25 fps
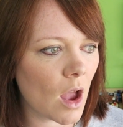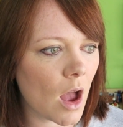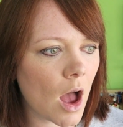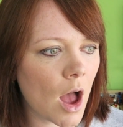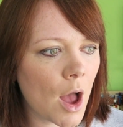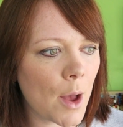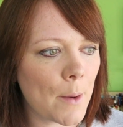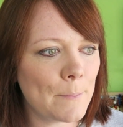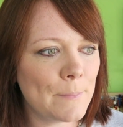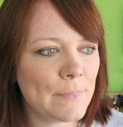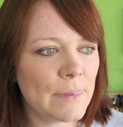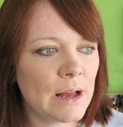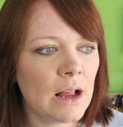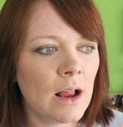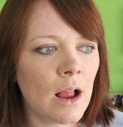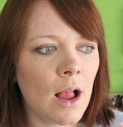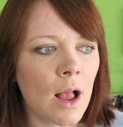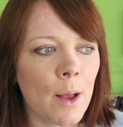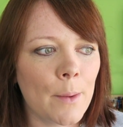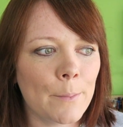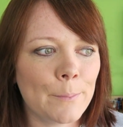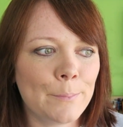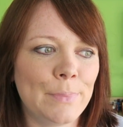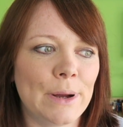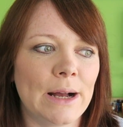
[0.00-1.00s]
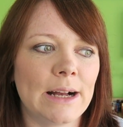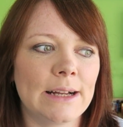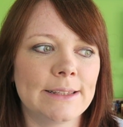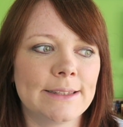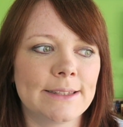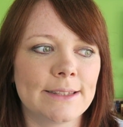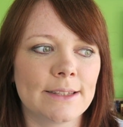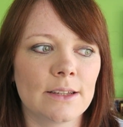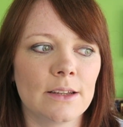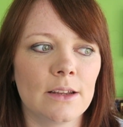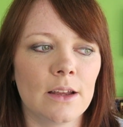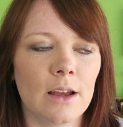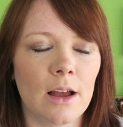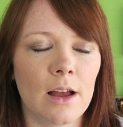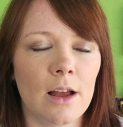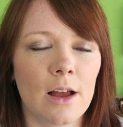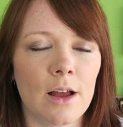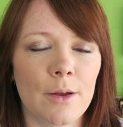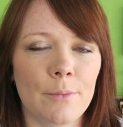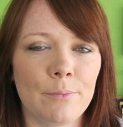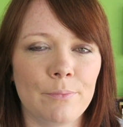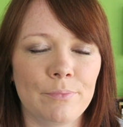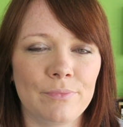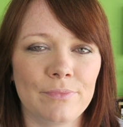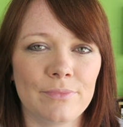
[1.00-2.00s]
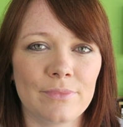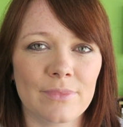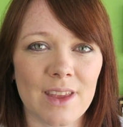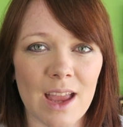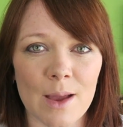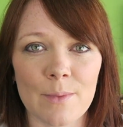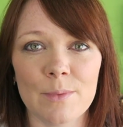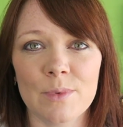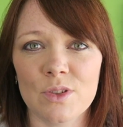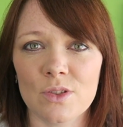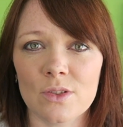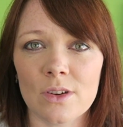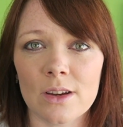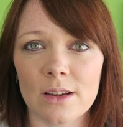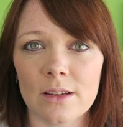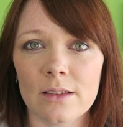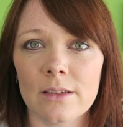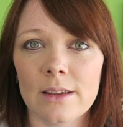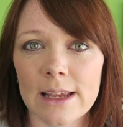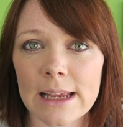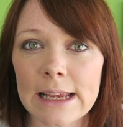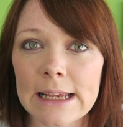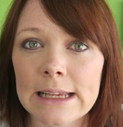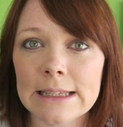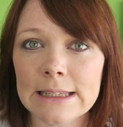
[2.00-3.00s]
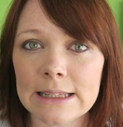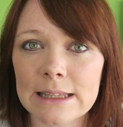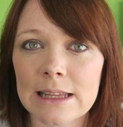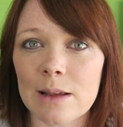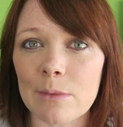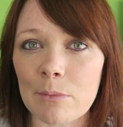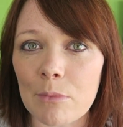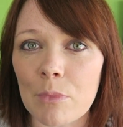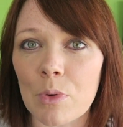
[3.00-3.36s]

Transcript: Um, but um, chemistry is the